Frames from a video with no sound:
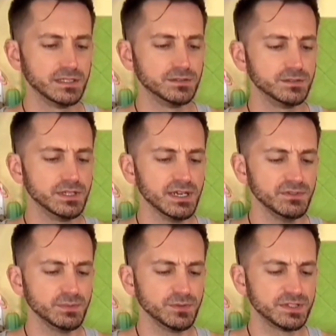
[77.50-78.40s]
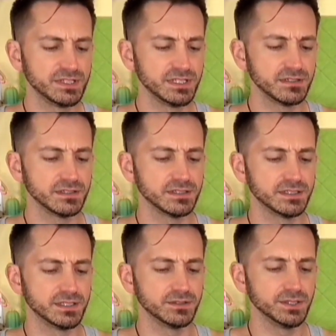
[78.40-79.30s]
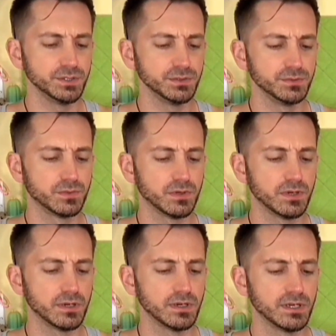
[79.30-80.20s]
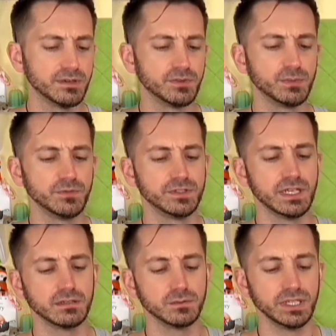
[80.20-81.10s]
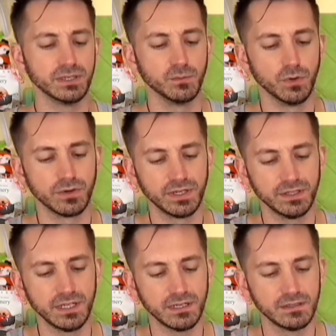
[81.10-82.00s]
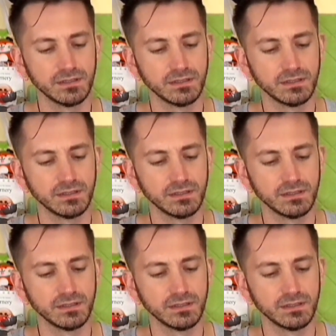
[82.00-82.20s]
Do not remove sticker until you water and remove doll. Wait, I'm watering the doll?